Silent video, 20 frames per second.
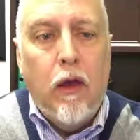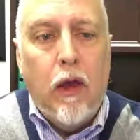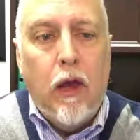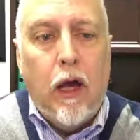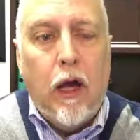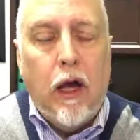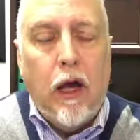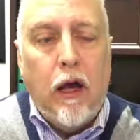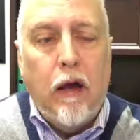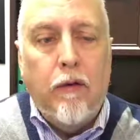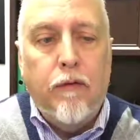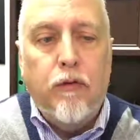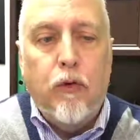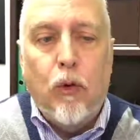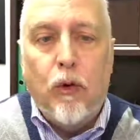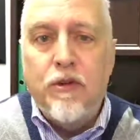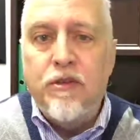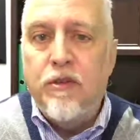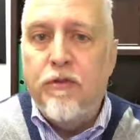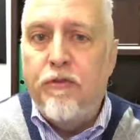Of
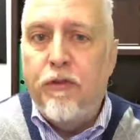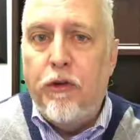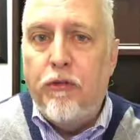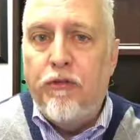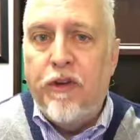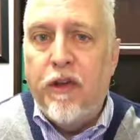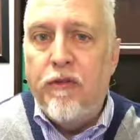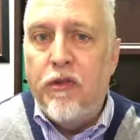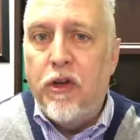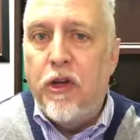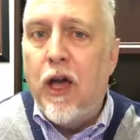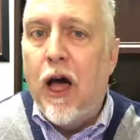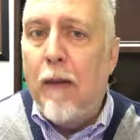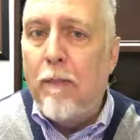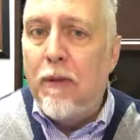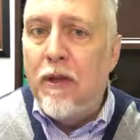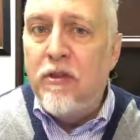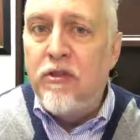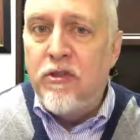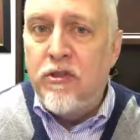course, if you've given
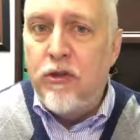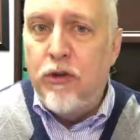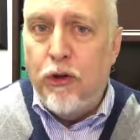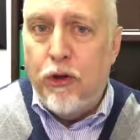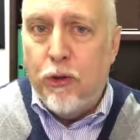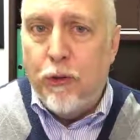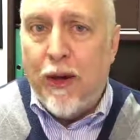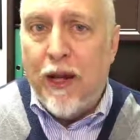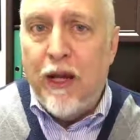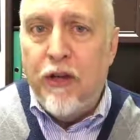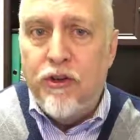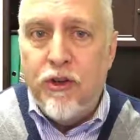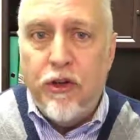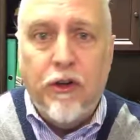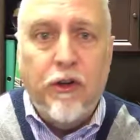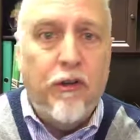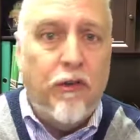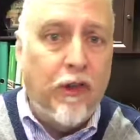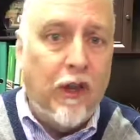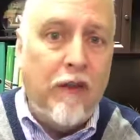copies to your
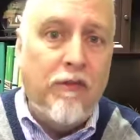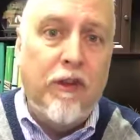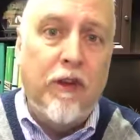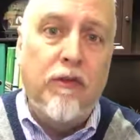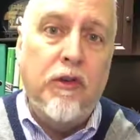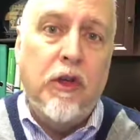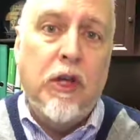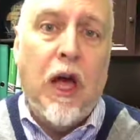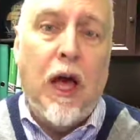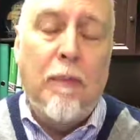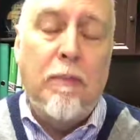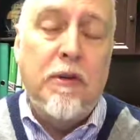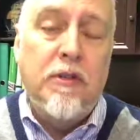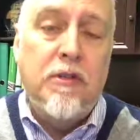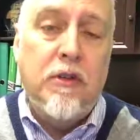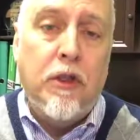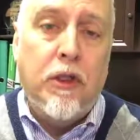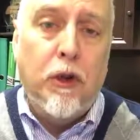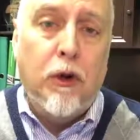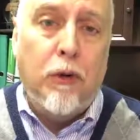agent and they've given copies
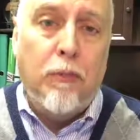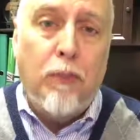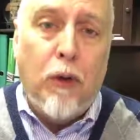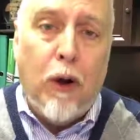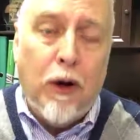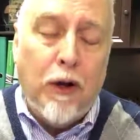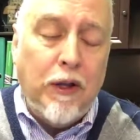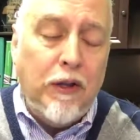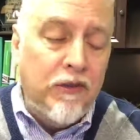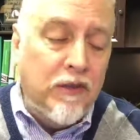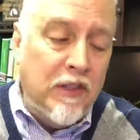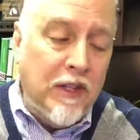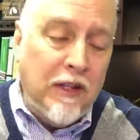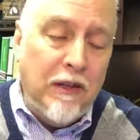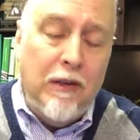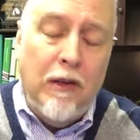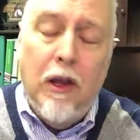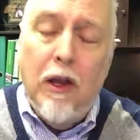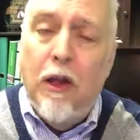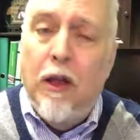to third parties,
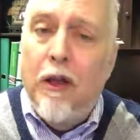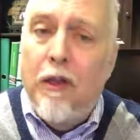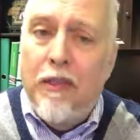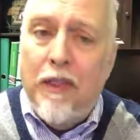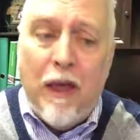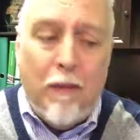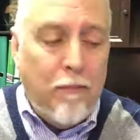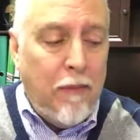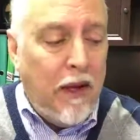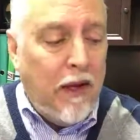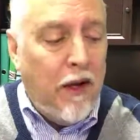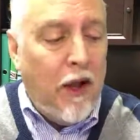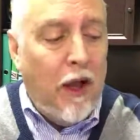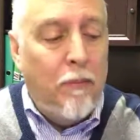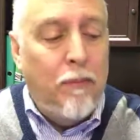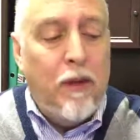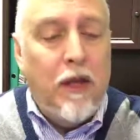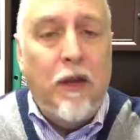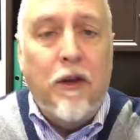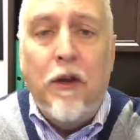then that may
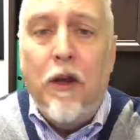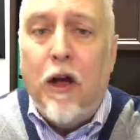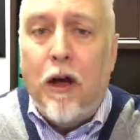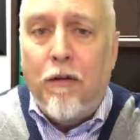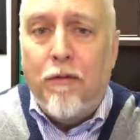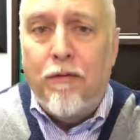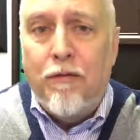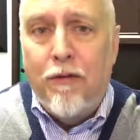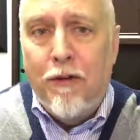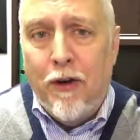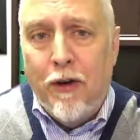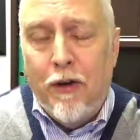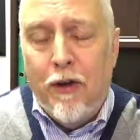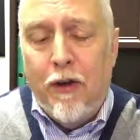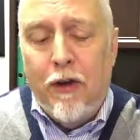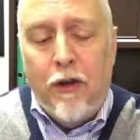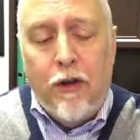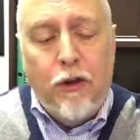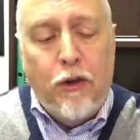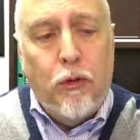not be enough.
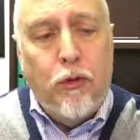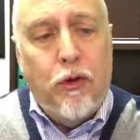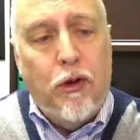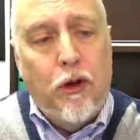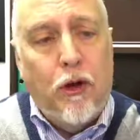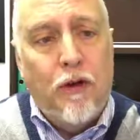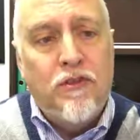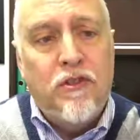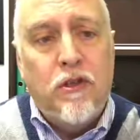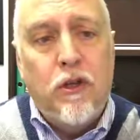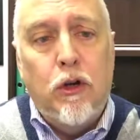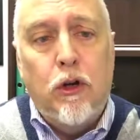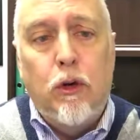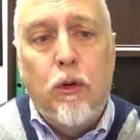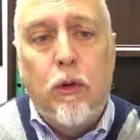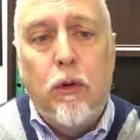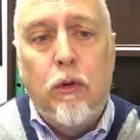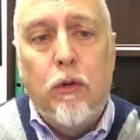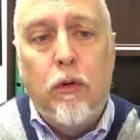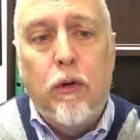You can
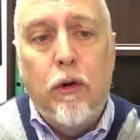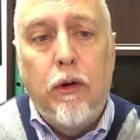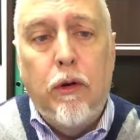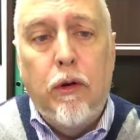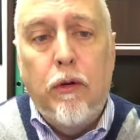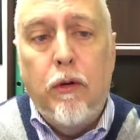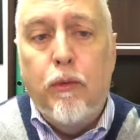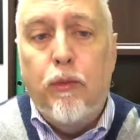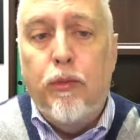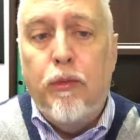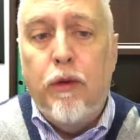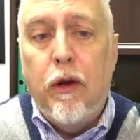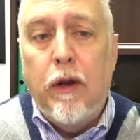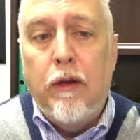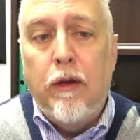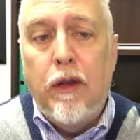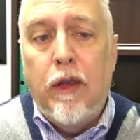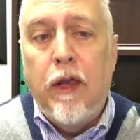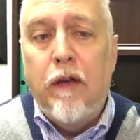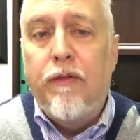also
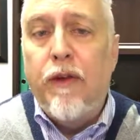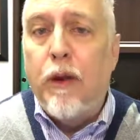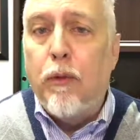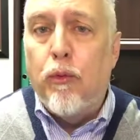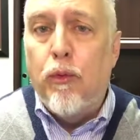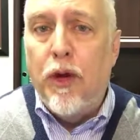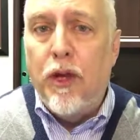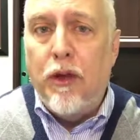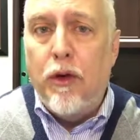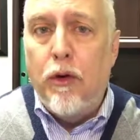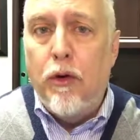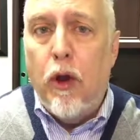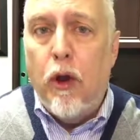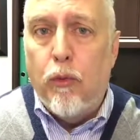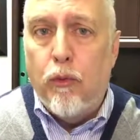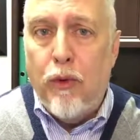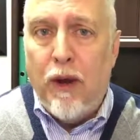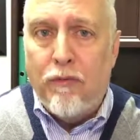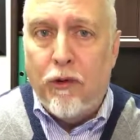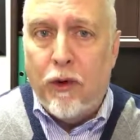give a written
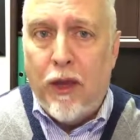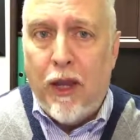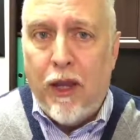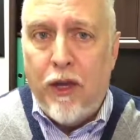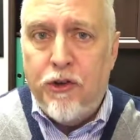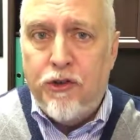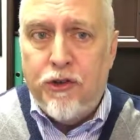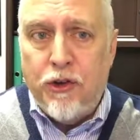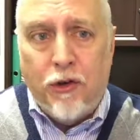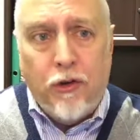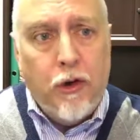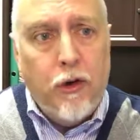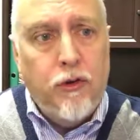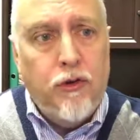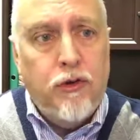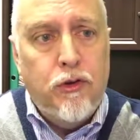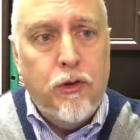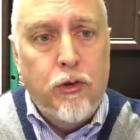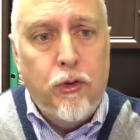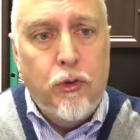revocation
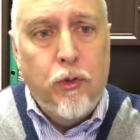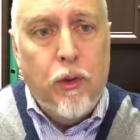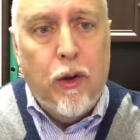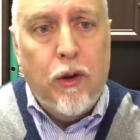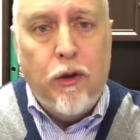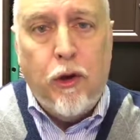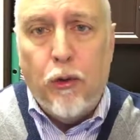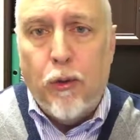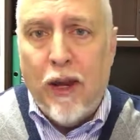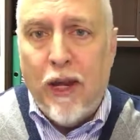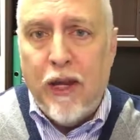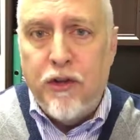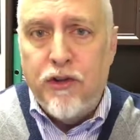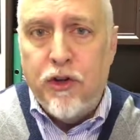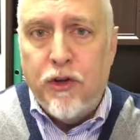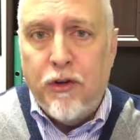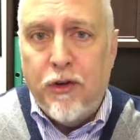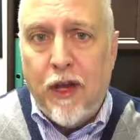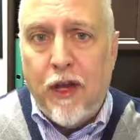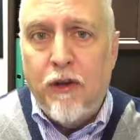to your
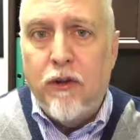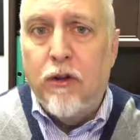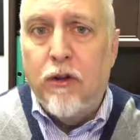agent and